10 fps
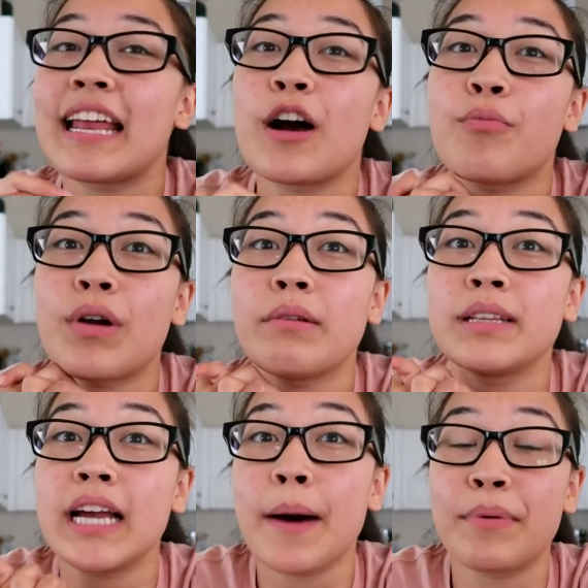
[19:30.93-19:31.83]
then I'll
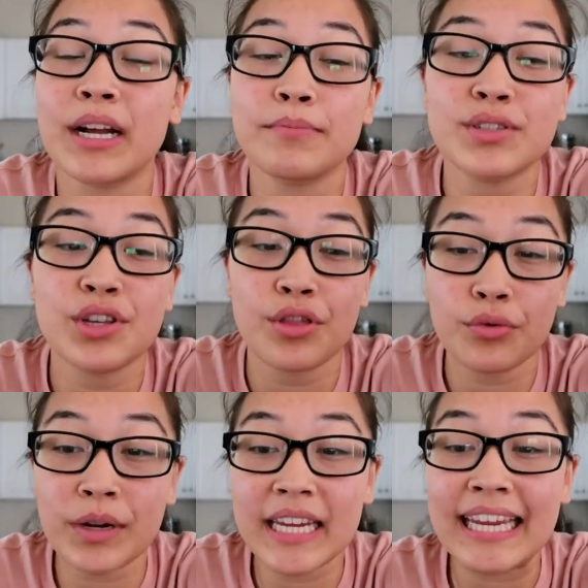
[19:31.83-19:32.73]
probably up it up to
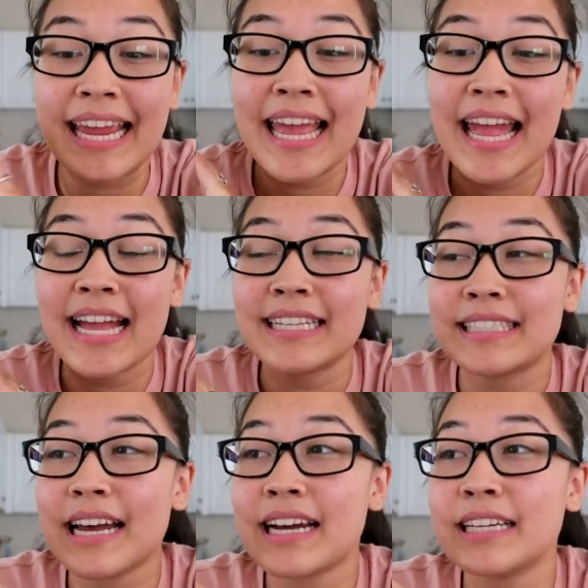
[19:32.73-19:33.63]

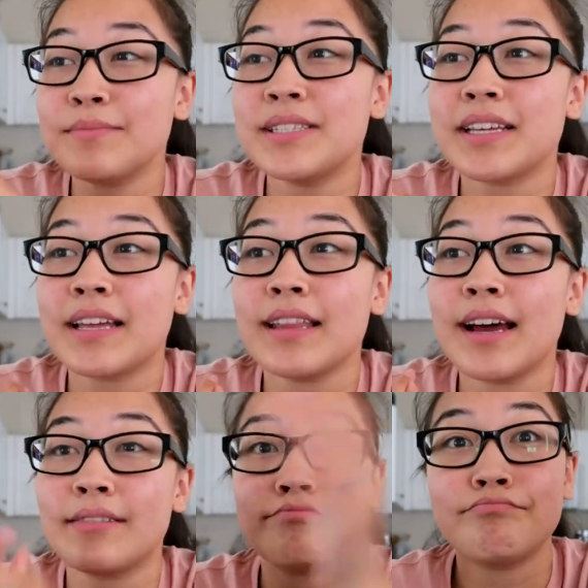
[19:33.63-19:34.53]
3x, and
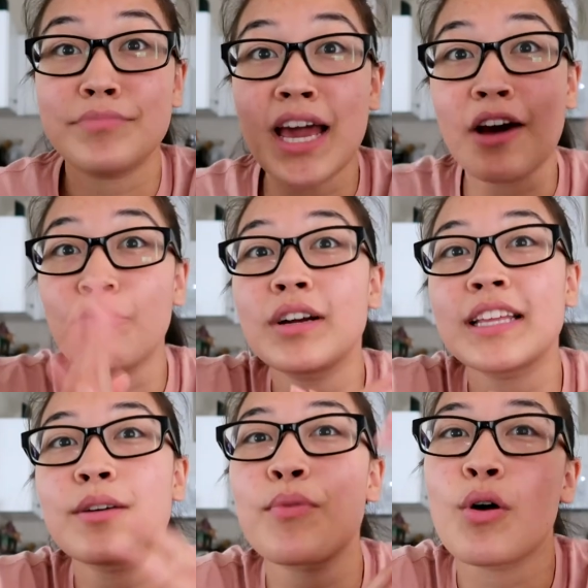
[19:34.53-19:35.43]
then yeah, we'll
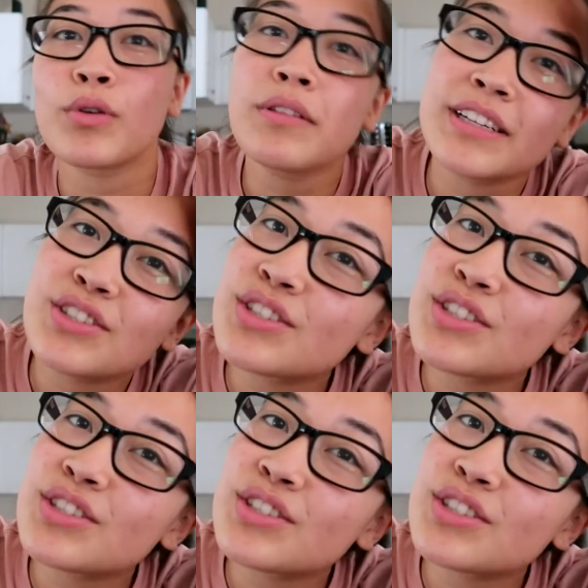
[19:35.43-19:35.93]
get the ball rolling.